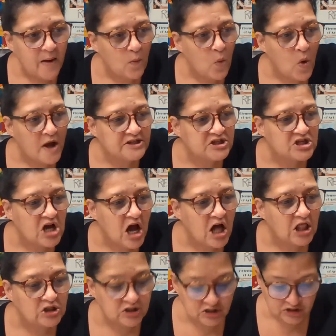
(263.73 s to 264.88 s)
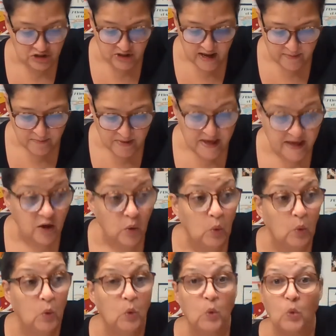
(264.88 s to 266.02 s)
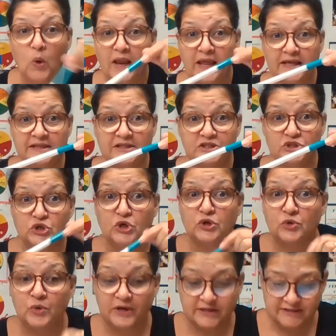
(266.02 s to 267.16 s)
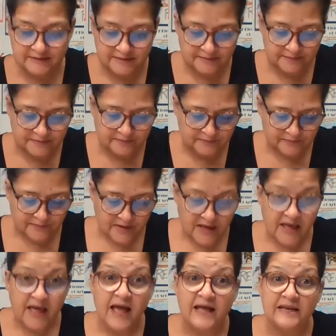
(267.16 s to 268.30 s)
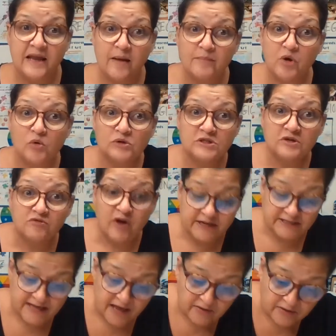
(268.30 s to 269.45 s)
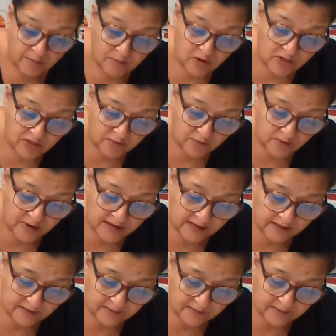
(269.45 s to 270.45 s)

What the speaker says: Which color should I pick? Ooh, I like this turquoise. And I'm going to write down number 3.